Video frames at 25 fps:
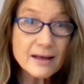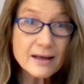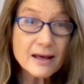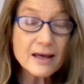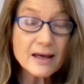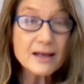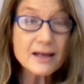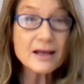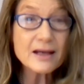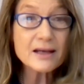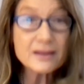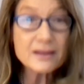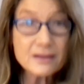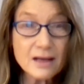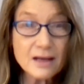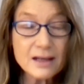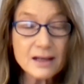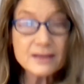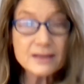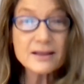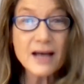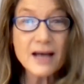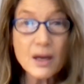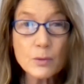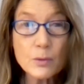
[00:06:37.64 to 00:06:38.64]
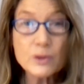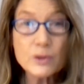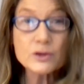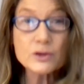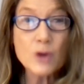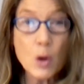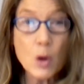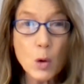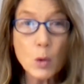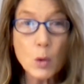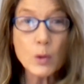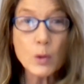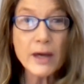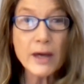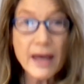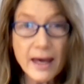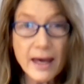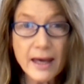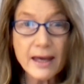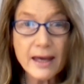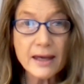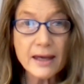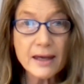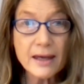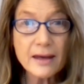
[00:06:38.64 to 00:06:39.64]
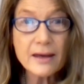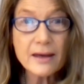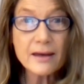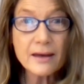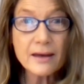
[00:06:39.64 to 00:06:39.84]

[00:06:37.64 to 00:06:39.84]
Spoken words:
And I thought that was okay.